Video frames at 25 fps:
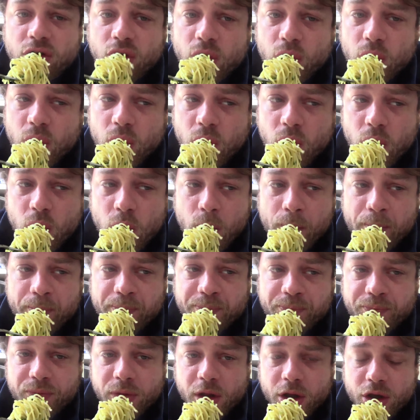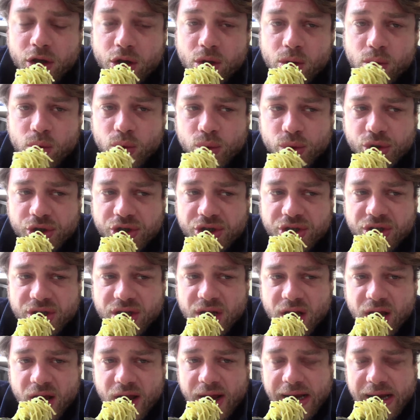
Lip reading: to use,